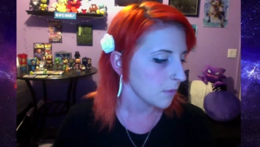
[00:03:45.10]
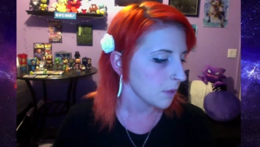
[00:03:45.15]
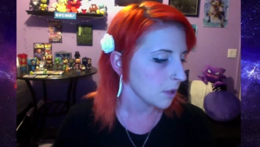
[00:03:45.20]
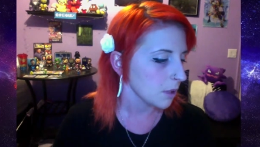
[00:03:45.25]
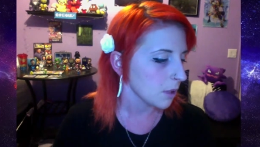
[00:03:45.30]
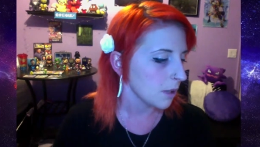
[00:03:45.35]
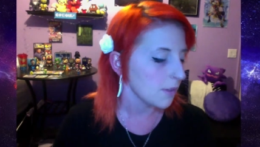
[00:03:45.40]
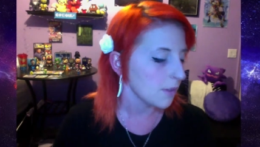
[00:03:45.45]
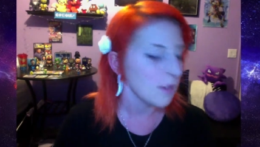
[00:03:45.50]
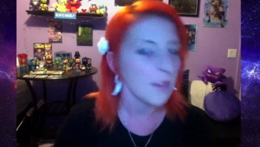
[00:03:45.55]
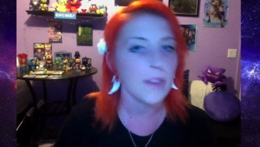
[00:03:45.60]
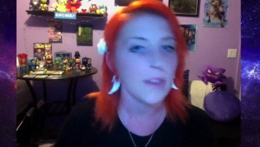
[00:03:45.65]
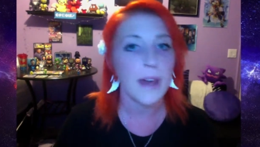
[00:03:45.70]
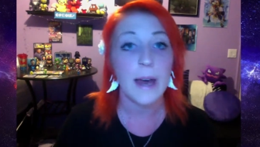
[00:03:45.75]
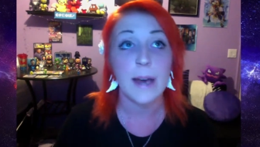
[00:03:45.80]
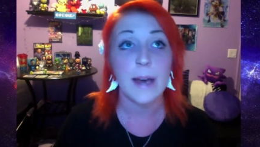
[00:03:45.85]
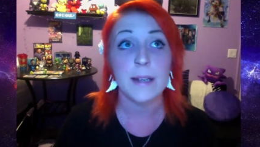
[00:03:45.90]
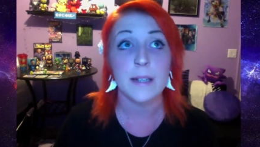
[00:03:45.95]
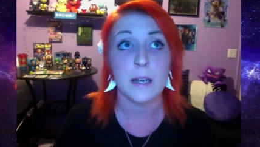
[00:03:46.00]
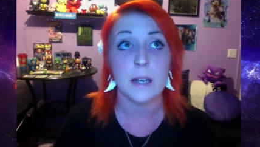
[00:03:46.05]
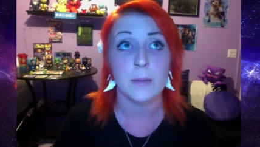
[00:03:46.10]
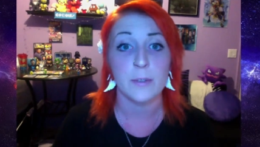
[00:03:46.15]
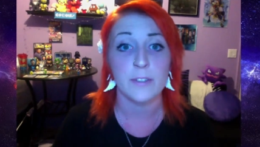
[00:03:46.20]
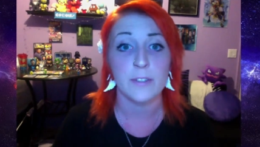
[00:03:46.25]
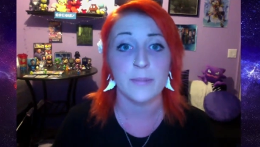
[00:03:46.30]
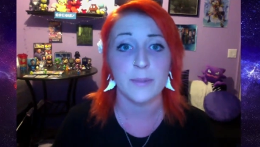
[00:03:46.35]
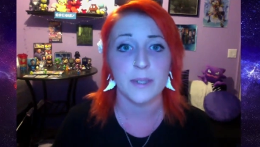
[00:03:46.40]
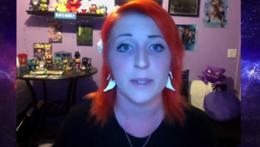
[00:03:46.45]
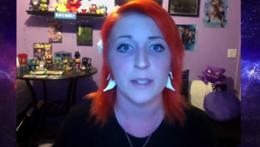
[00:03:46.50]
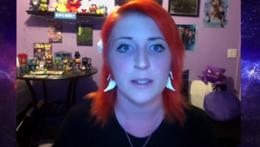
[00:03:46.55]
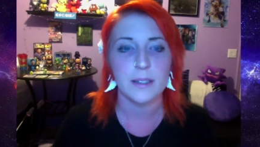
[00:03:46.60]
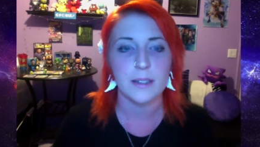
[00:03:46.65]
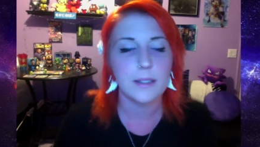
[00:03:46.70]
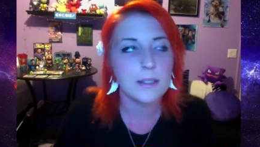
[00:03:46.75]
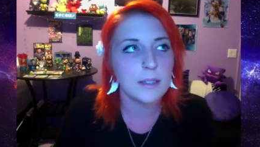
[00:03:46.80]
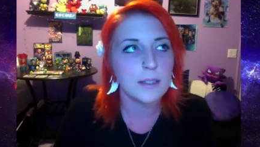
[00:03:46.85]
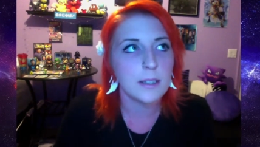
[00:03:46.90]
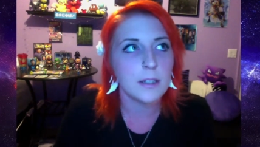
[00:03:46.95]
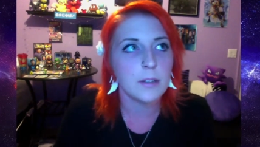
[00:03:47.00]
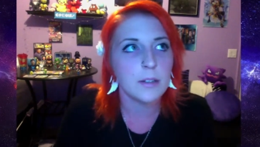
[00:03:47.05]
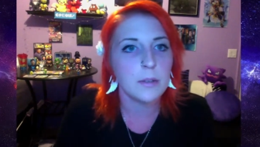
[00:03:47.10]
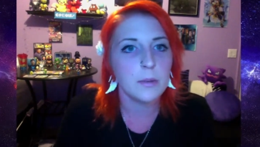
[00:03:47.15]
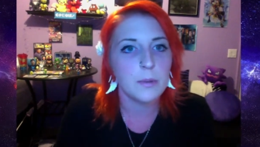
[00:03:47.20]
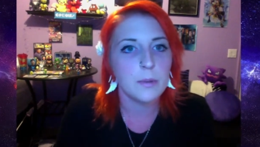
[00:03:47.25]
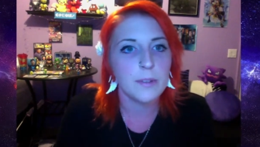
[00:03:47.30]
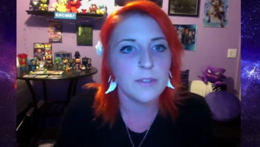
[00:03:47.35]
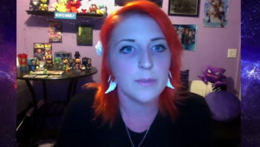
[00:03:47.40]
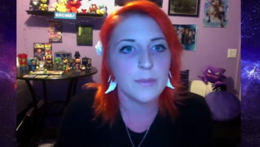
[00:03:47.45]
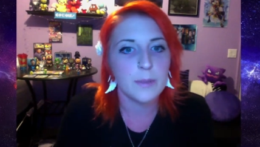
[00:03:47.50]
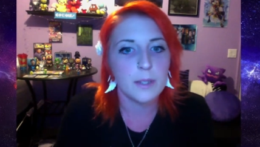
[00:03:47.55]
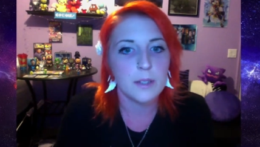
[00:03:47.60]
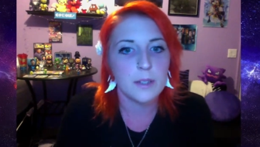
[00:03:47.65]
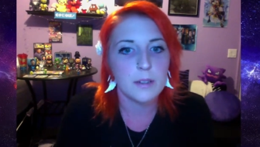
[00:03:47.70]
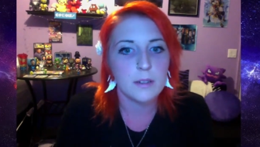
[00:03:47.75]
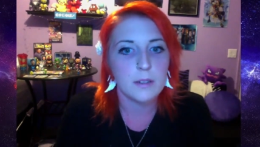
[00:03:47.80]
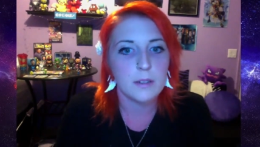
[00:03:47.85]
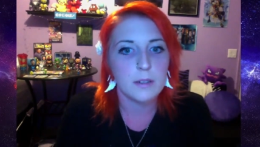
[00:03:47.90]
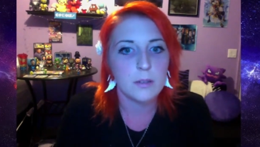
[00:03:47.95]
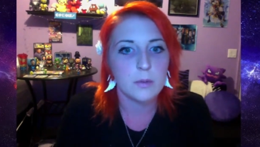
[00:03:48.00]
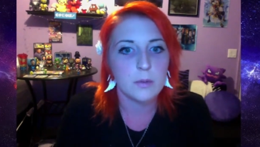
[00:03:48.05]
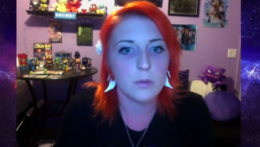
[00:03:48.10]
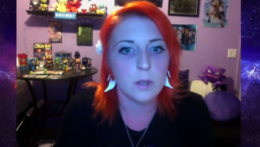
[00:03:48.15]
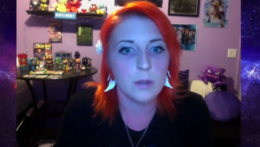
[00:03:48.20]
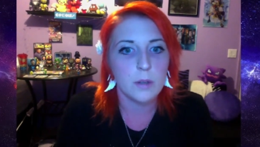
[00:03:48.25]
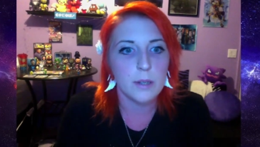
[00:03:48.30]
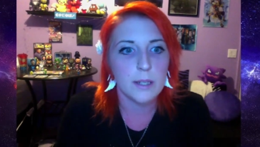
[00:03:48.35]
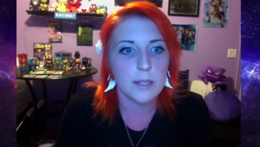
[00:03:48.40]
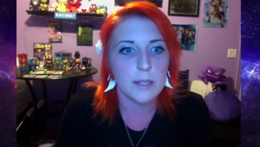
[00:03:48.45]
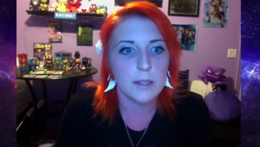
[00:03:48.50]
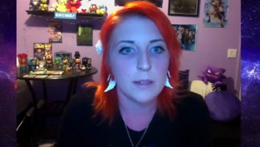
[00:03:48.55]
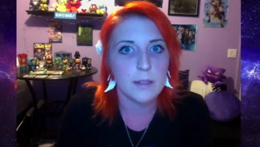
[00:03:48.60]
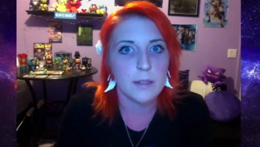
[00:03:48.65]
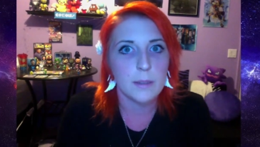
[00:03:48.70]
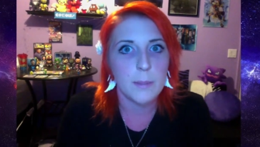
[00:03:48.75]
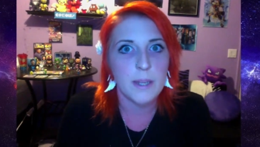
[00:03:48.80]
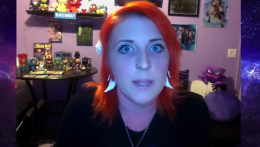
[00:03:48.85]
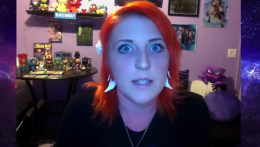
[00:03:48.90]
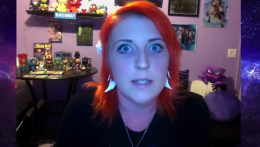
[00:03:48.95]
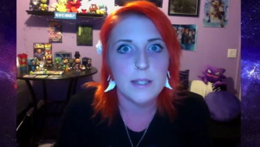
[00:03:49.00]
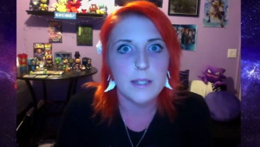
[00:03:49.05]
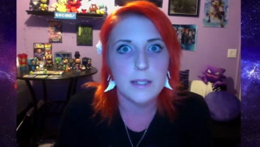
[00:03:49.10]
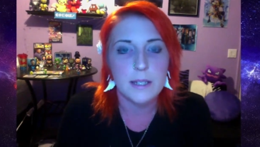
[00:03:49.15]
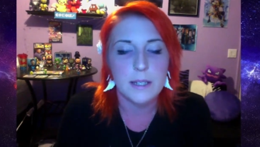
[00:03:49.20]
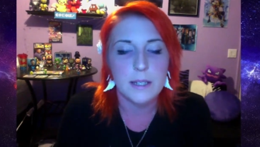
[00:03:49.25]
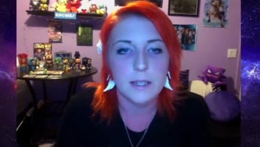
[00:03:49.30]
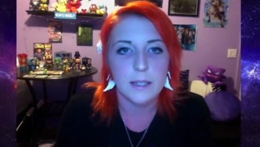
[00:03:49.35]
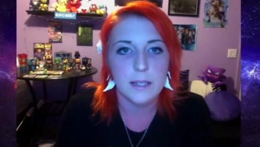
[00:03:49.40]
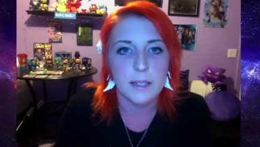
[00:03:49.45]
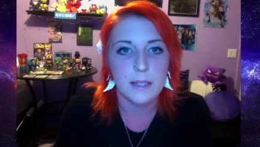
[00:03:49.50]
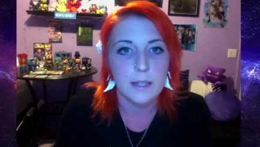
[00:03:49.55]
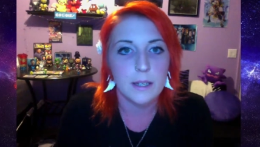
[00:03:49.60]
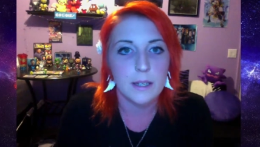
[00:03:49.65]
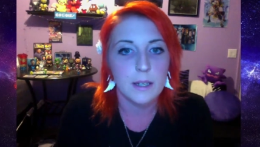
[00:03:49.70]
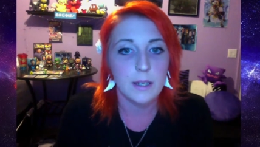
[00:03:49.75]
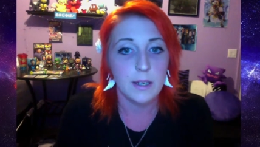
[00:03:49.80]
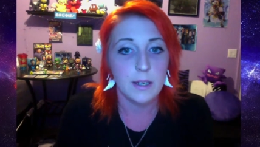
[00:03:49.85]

other than that, um, we've been, you know, we've been growing immensely. Like,